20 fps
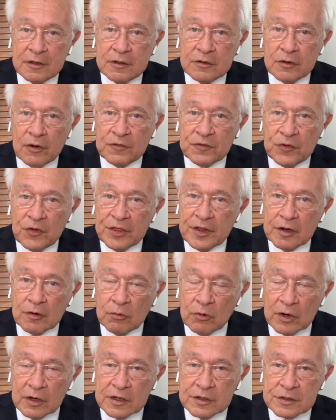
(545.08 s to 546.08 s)
not for their
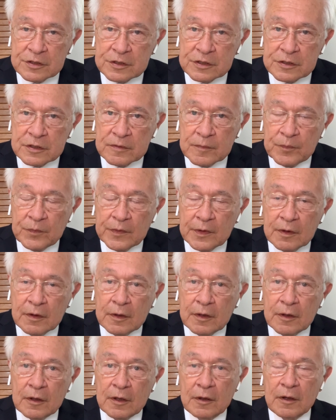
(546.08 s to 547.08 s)
race.
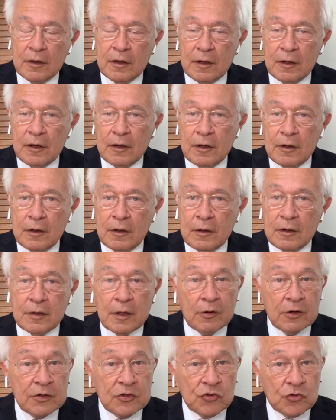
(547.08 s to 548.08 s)

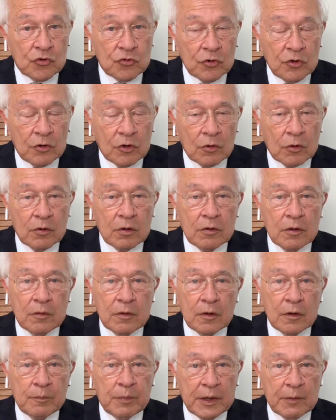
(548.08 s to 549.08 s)
Now, it is true,
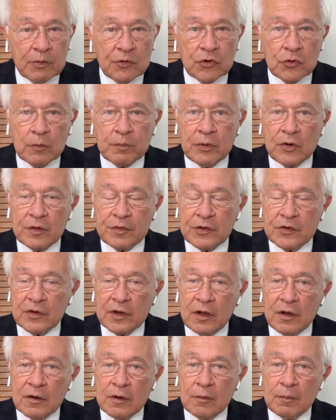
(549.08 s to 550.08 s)
and people do point this
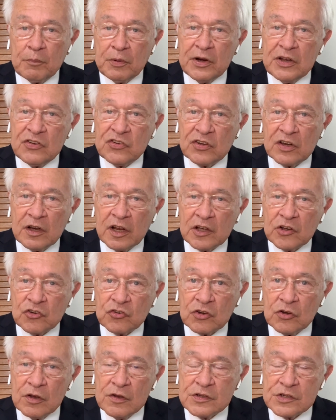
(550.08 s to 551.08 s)
out,
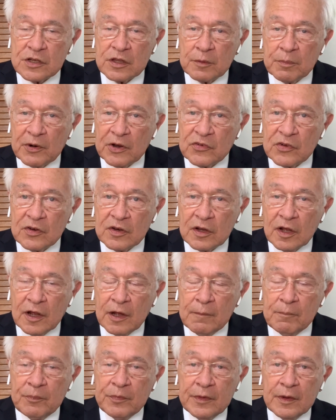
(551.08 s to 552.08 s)
pre-selections at the present
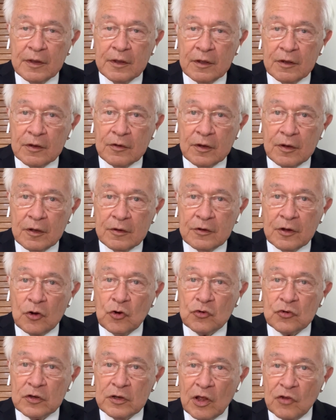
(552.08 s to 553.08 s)
time
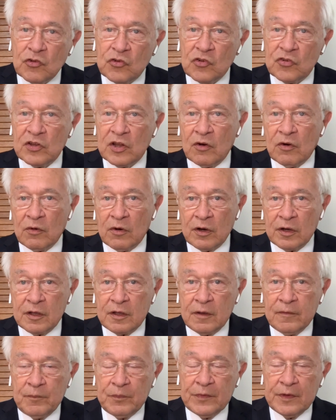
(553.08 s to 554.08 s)
don't
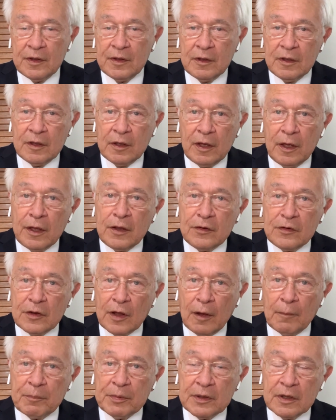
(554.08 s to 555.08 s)
necessarily end
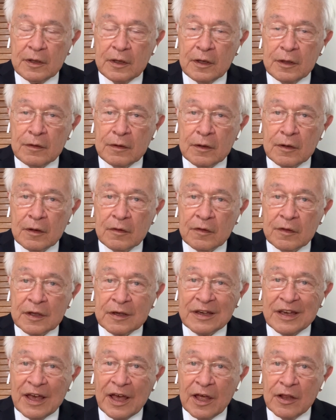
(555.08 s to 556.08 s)
up in
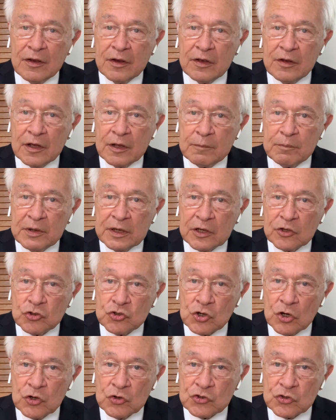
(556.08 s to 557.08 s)
the candidate being
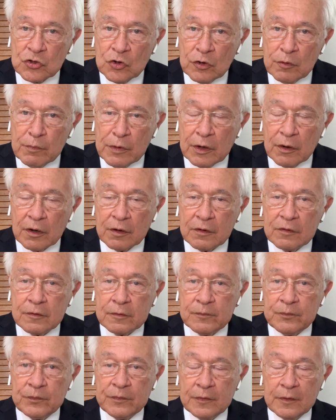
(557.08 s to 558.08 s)
chosen on merit.
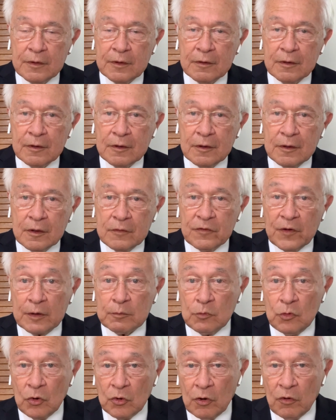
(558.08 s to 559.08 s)
In
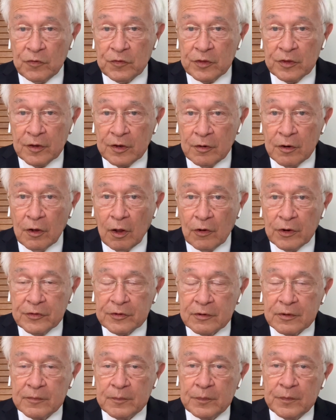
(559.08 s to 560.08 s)
fact, more often than not,